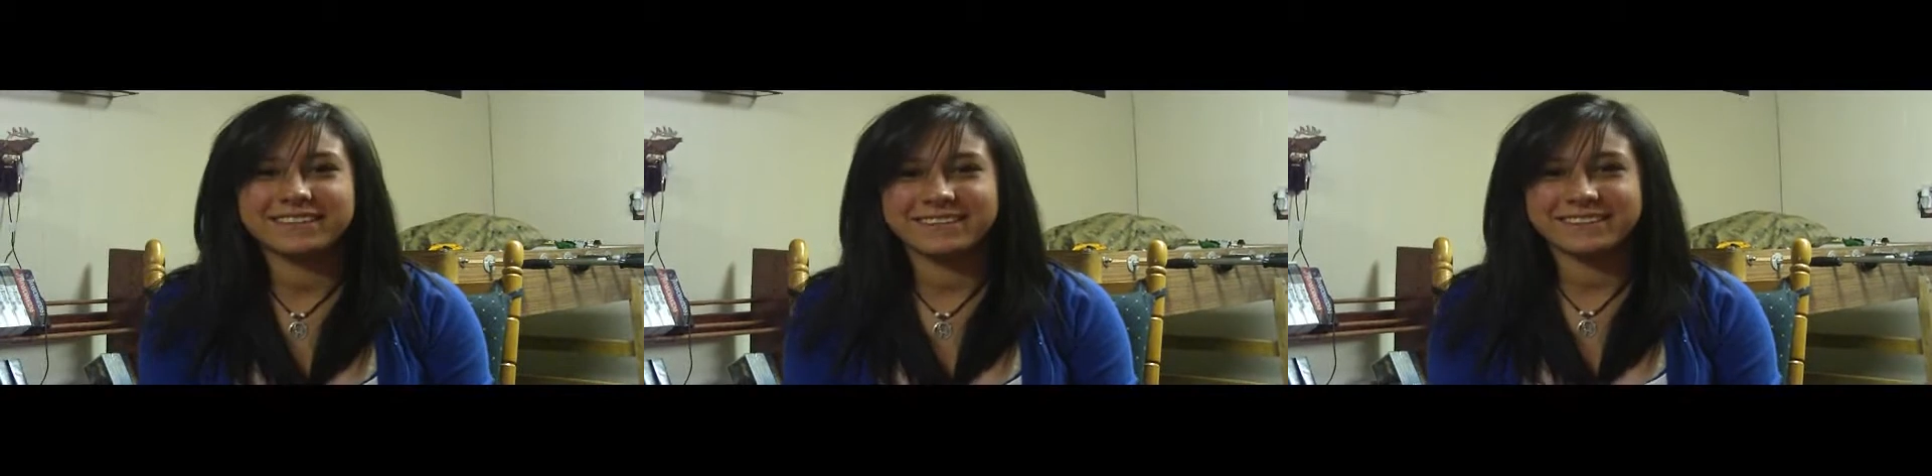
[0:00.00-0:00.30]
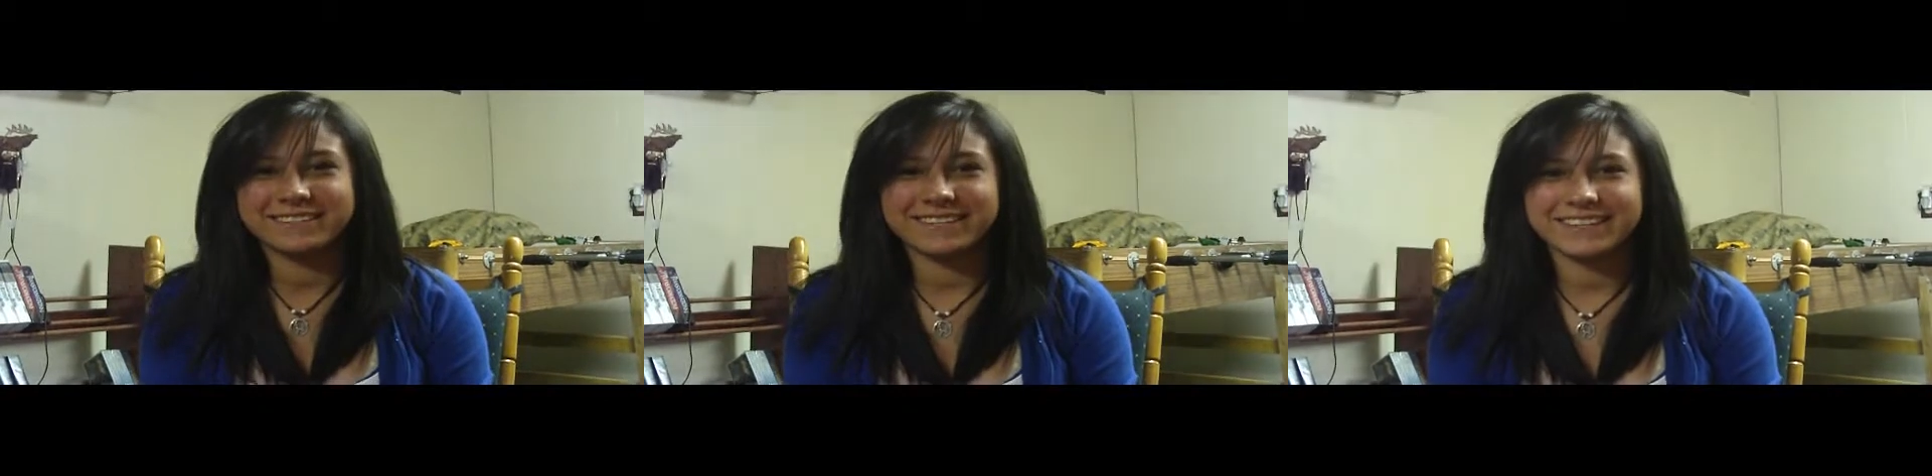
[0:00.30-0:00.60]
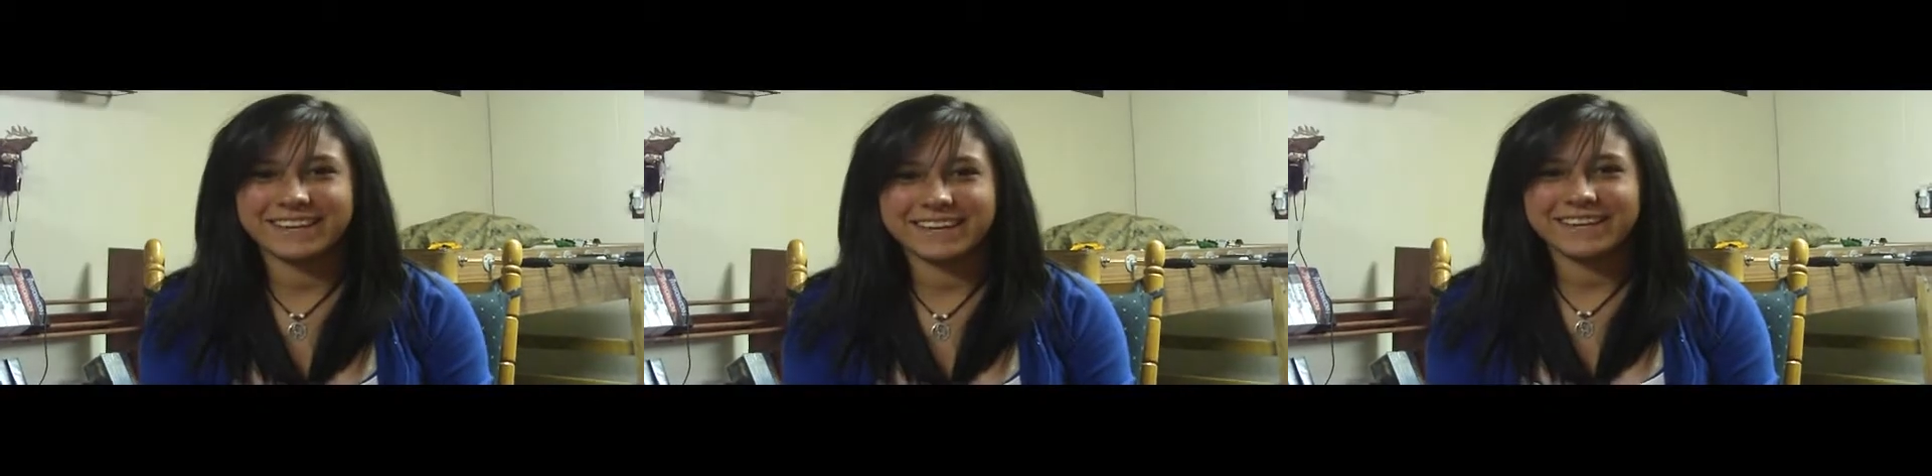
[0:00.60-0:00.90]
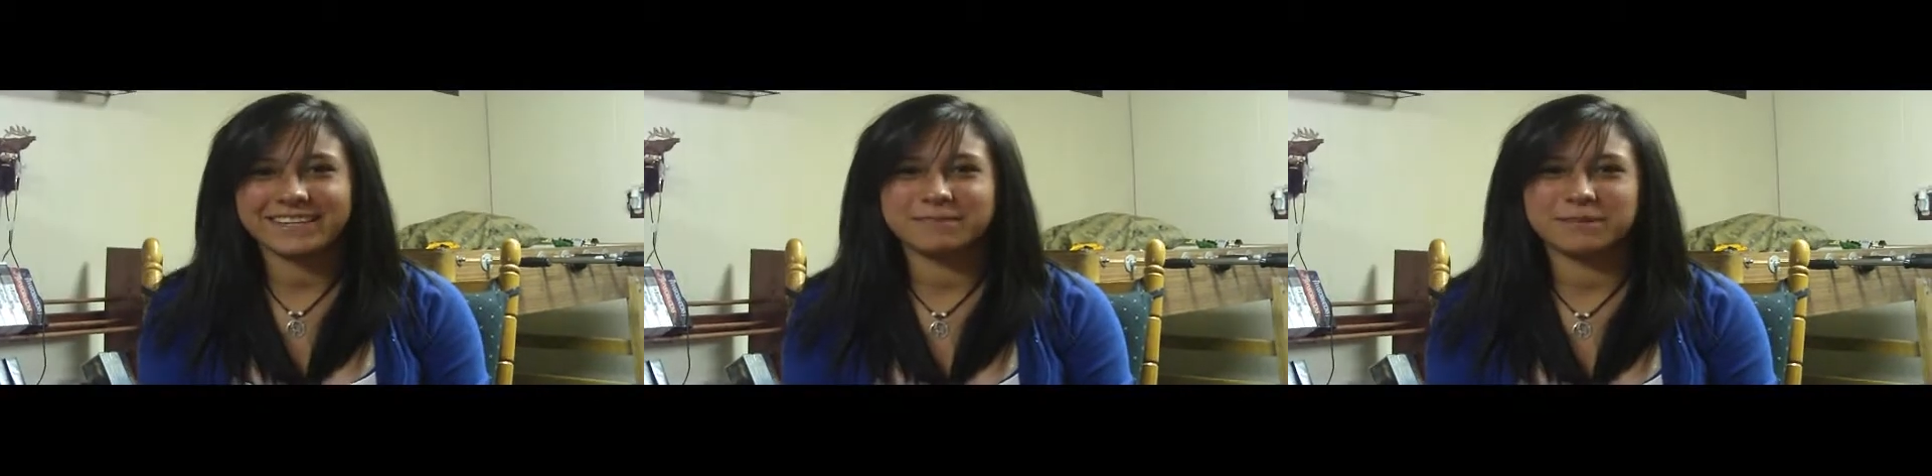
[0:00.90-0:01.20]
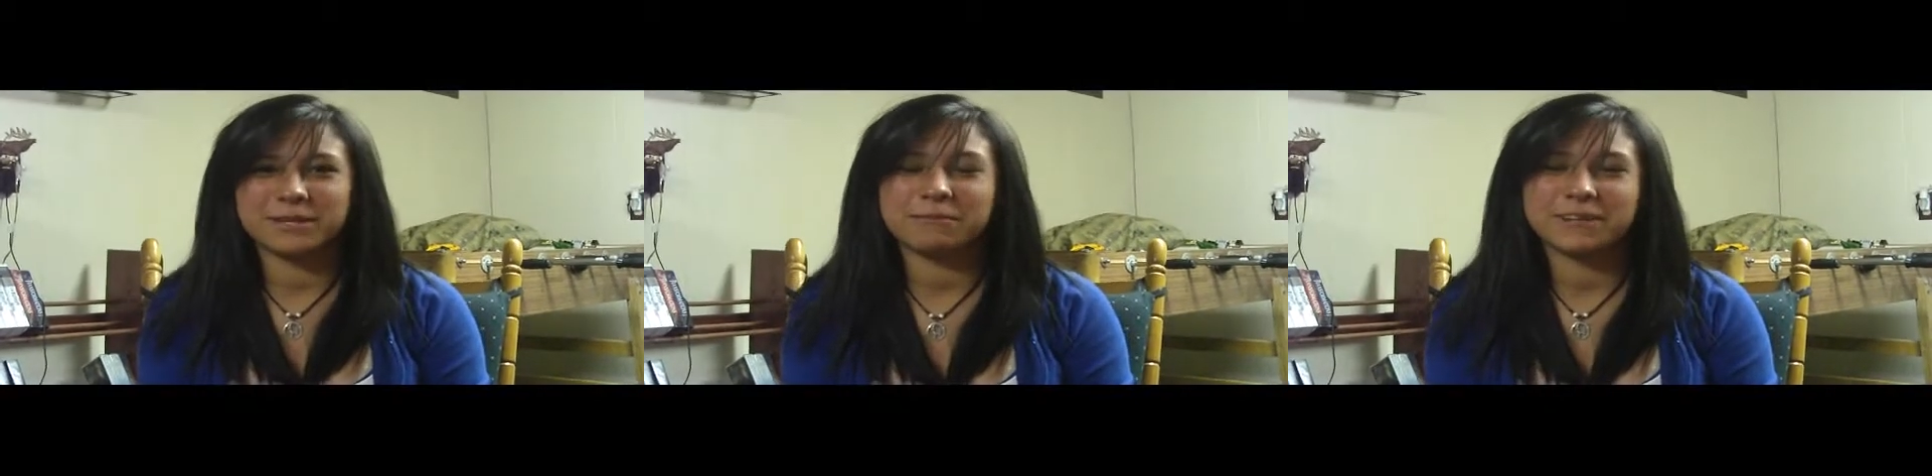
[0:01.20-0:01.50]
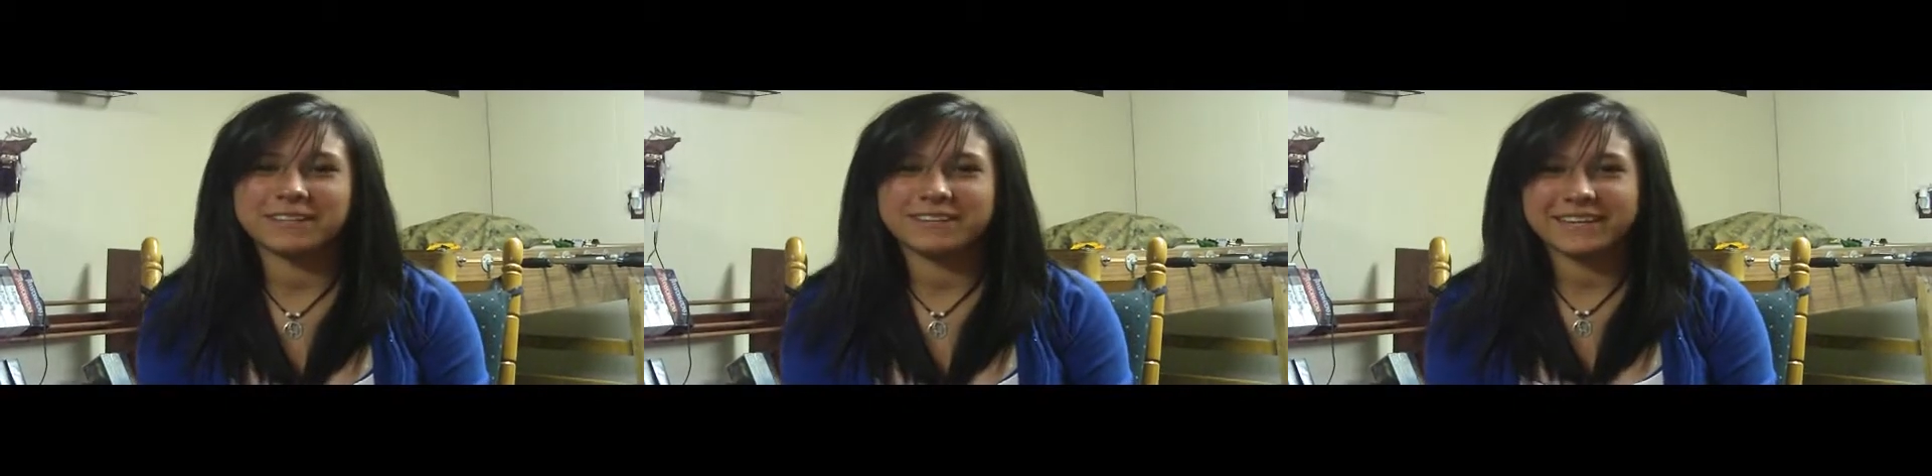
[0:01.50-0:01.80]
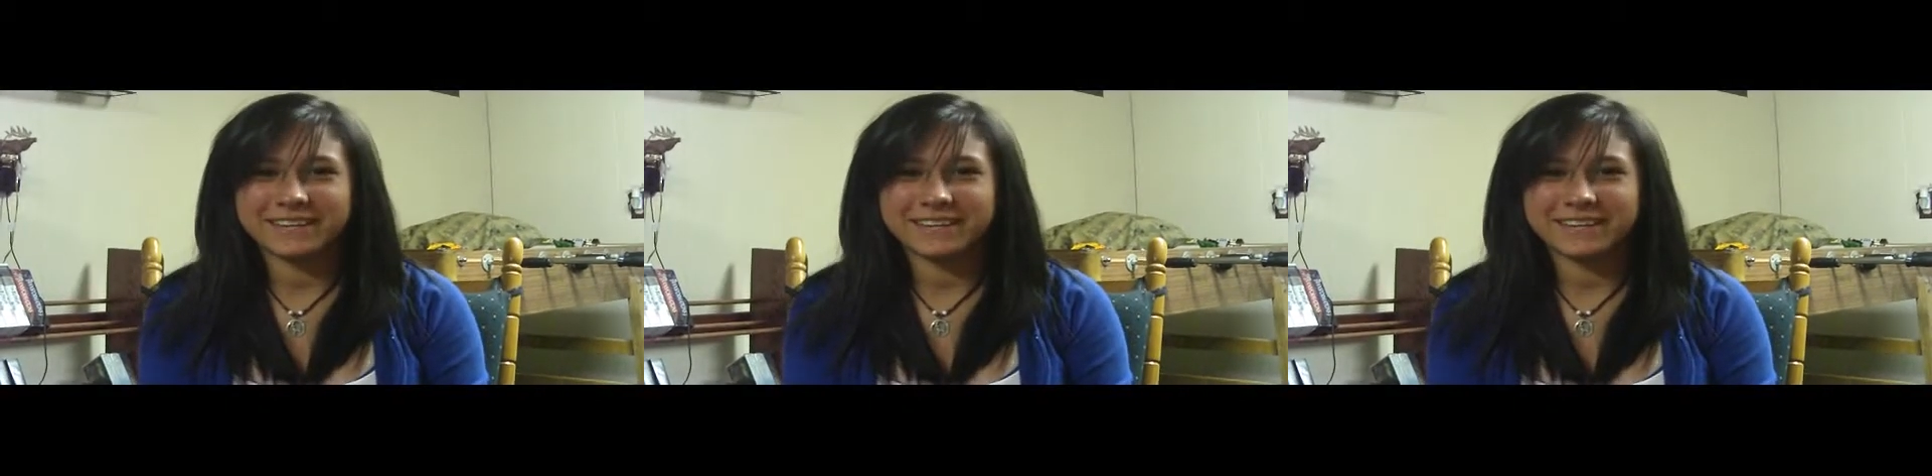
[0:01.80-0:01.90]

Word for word: On Sunday, it'll be our one year